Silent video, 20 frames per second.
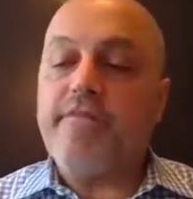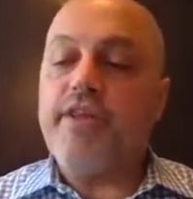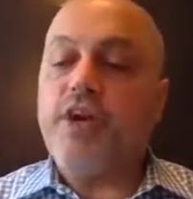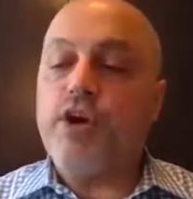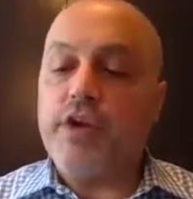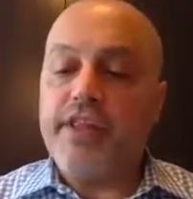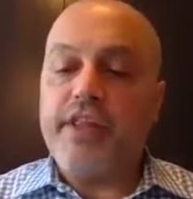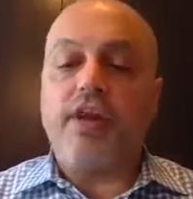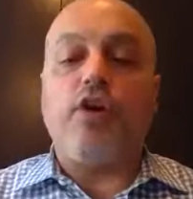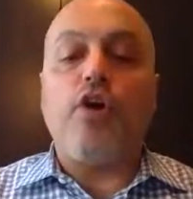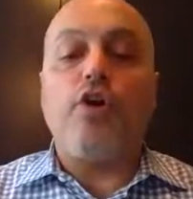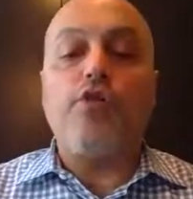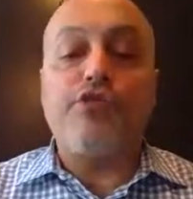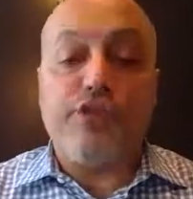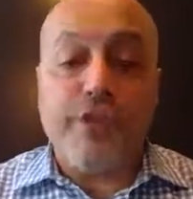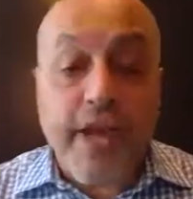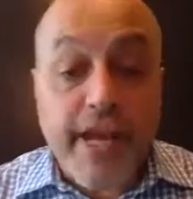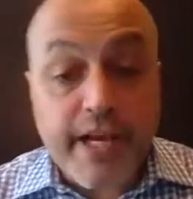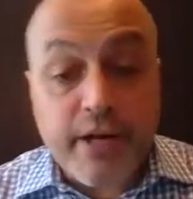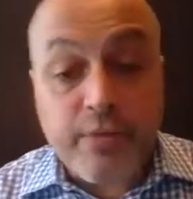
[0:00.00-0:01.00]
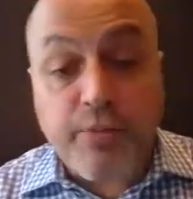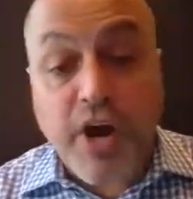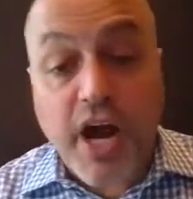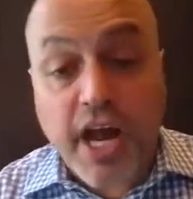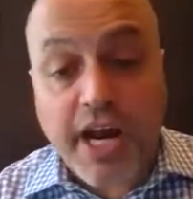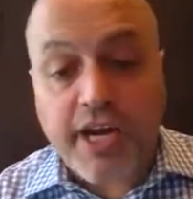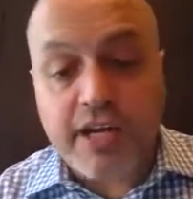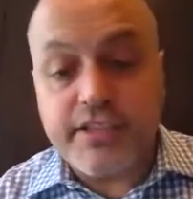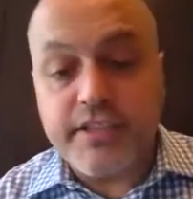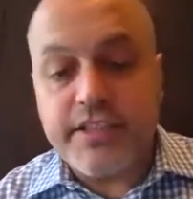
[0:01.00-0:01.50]
they have their own
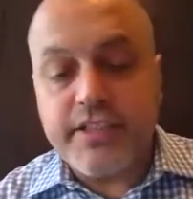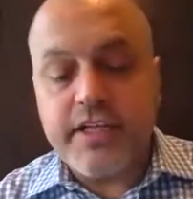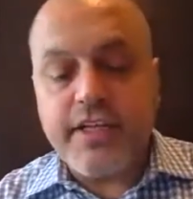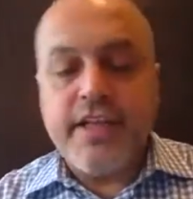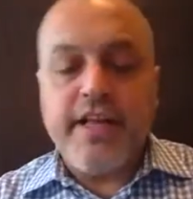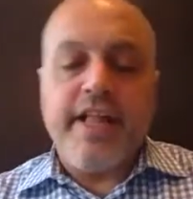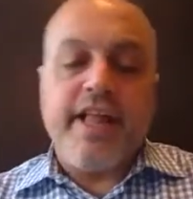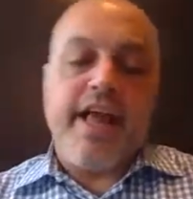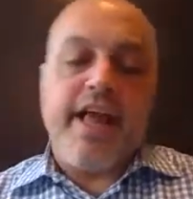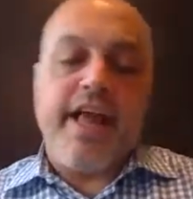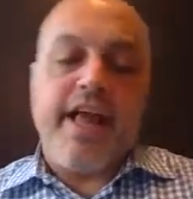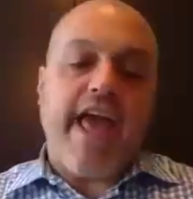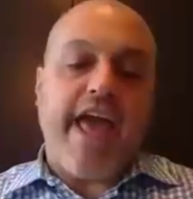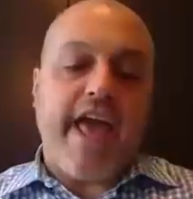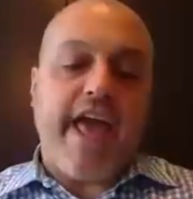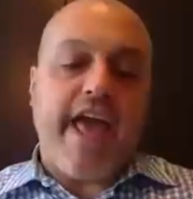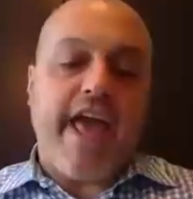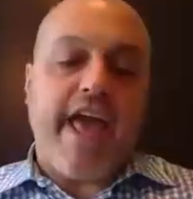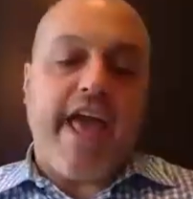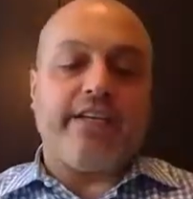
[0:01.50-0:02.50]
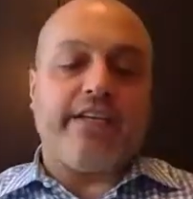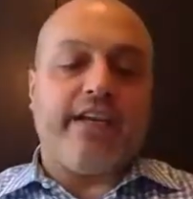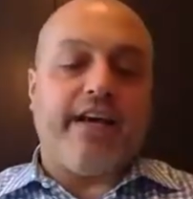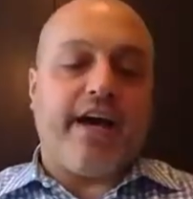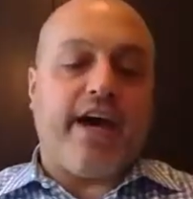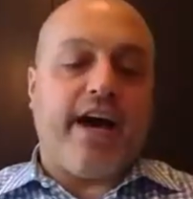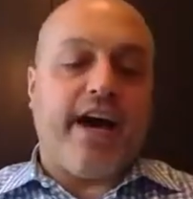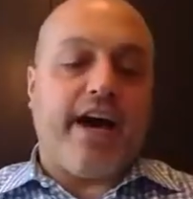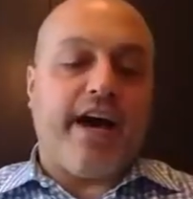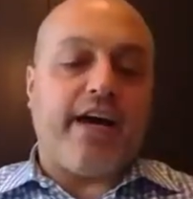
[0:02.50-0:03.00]
training product,
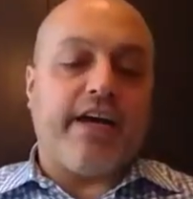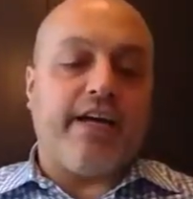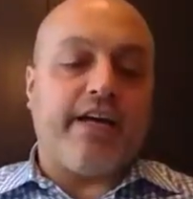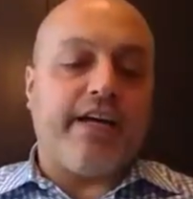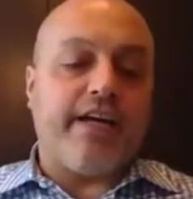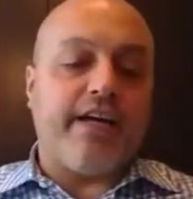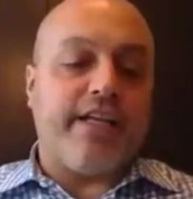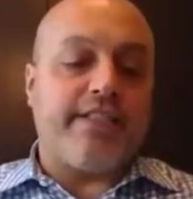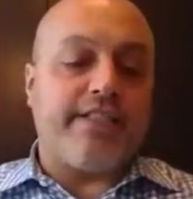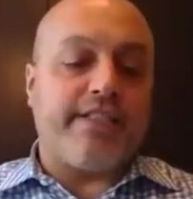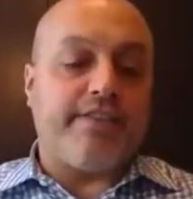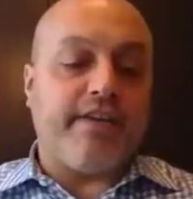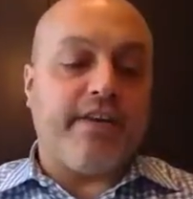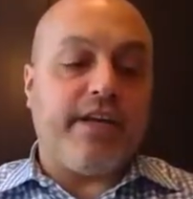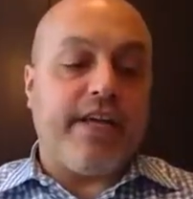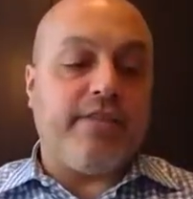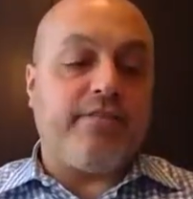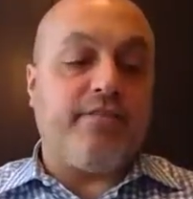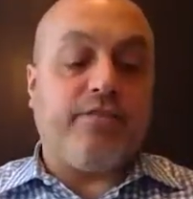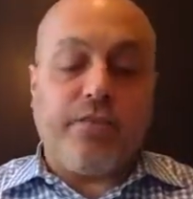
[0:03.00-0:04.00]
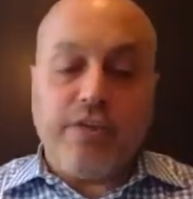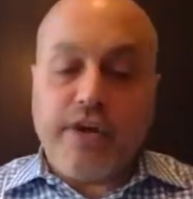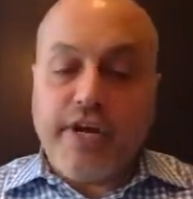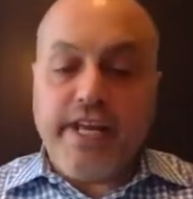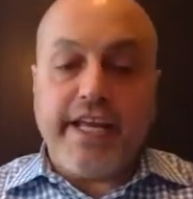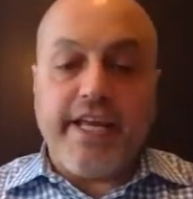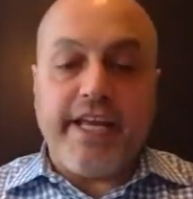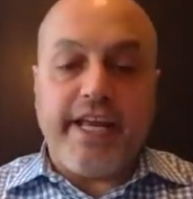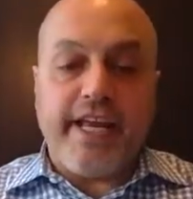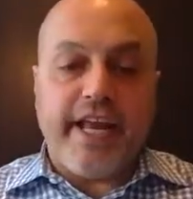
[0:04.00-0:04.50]
and it's
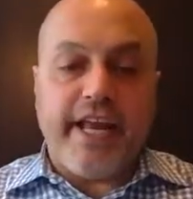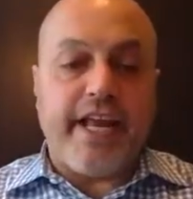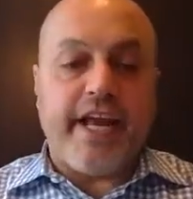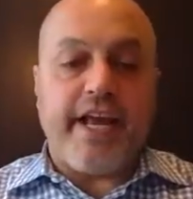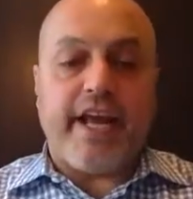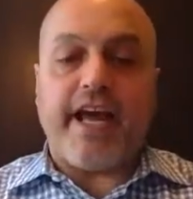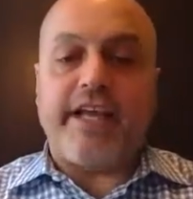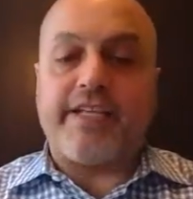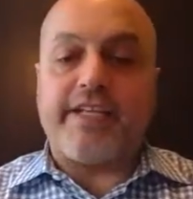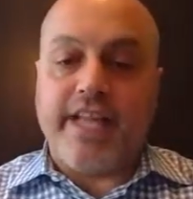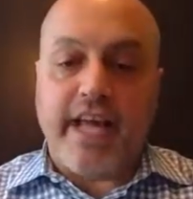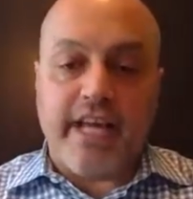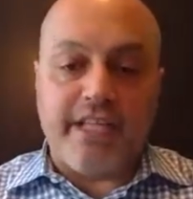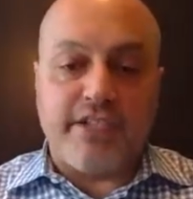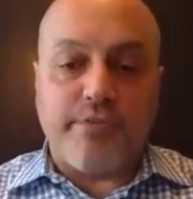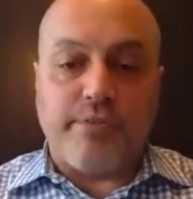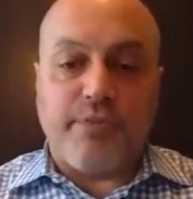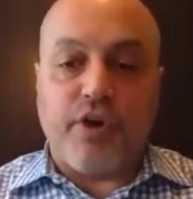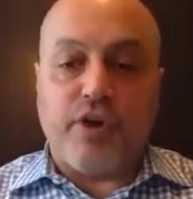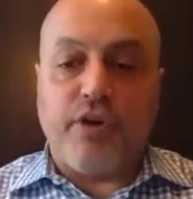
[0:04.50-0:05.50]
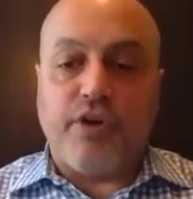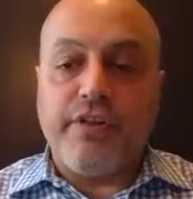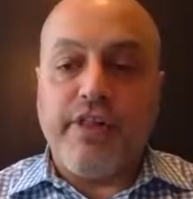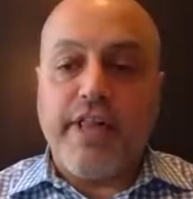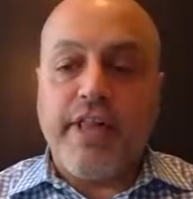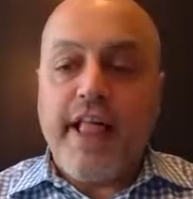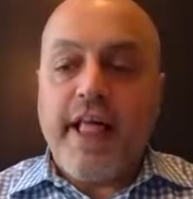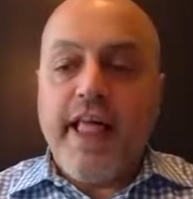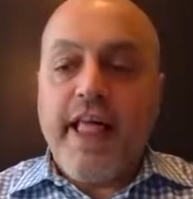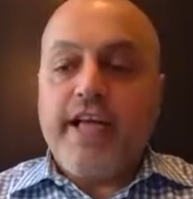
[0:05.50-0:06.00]
free and
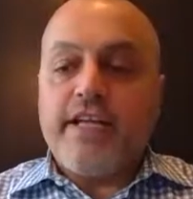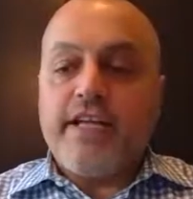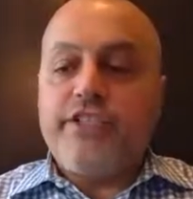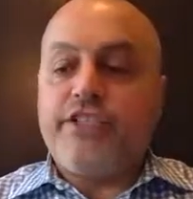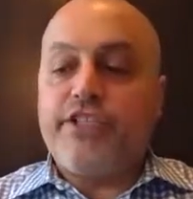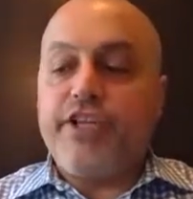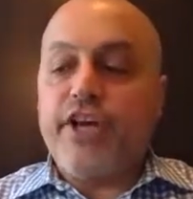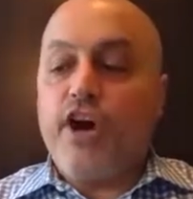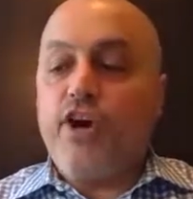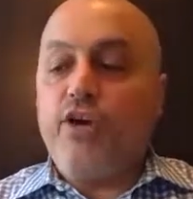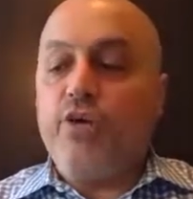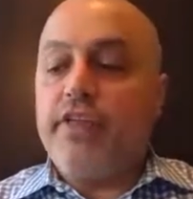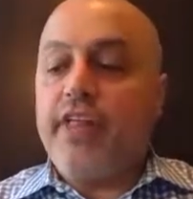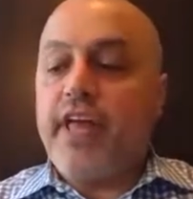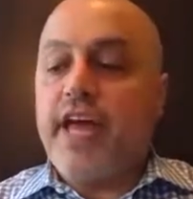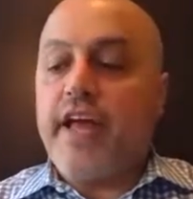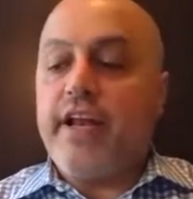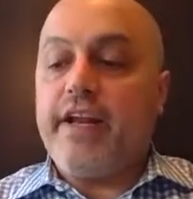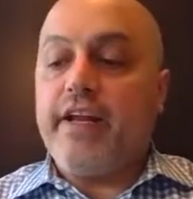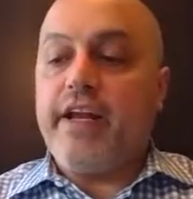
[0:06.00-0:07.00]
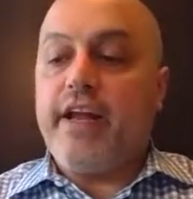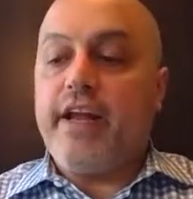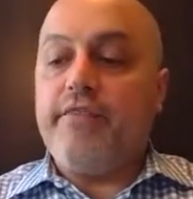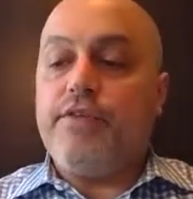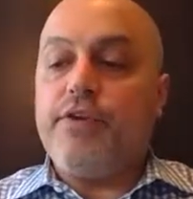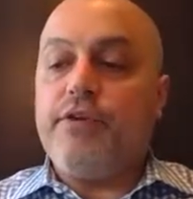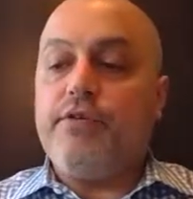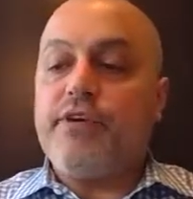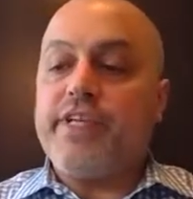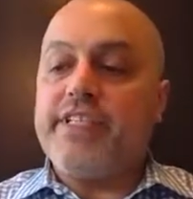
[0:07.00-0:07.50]
accessible, so that
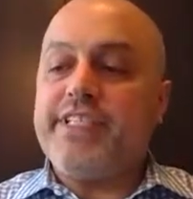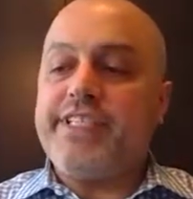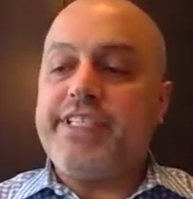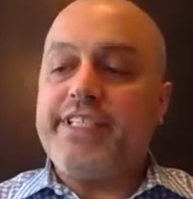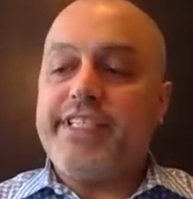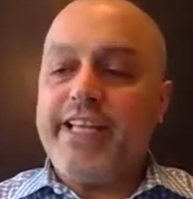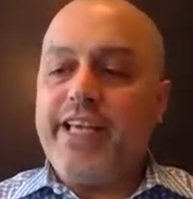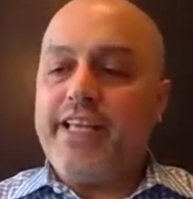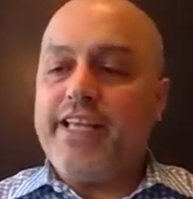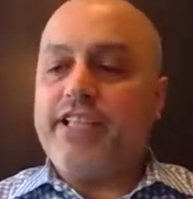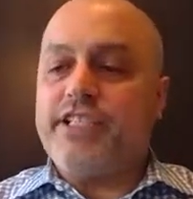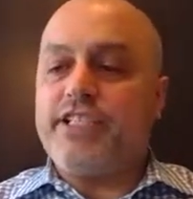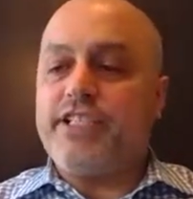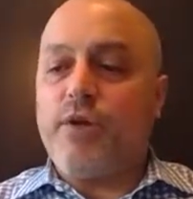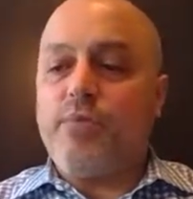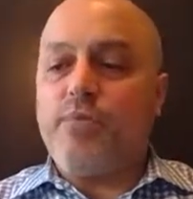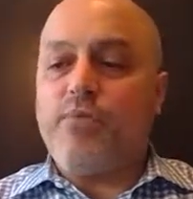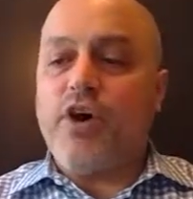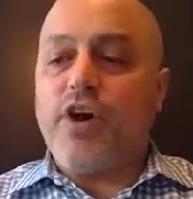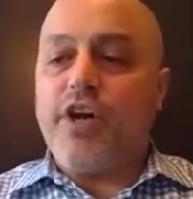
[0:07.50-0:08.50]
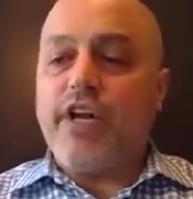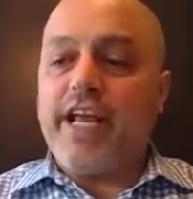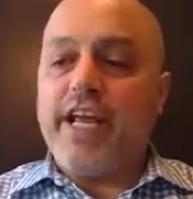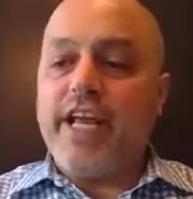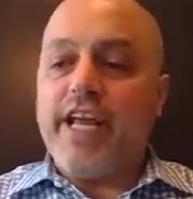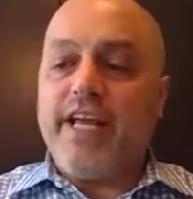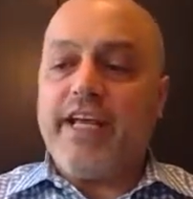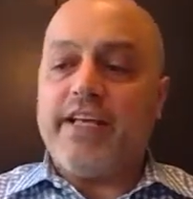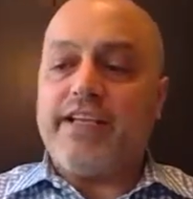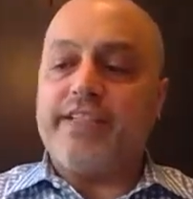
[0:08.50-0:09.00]
if you can see that
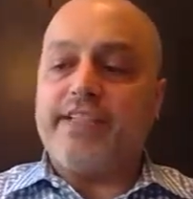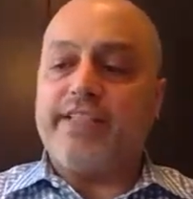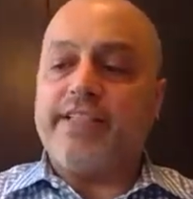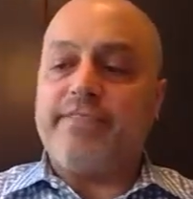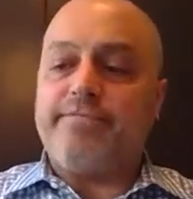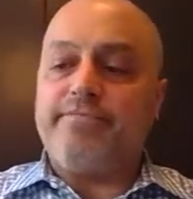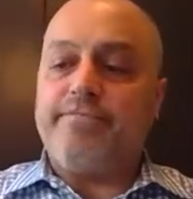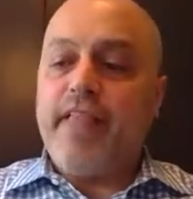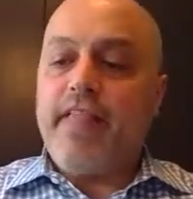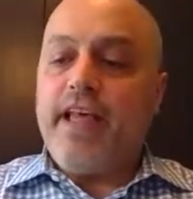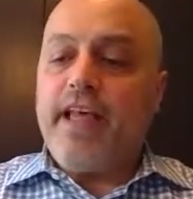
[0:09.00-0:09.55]
someone is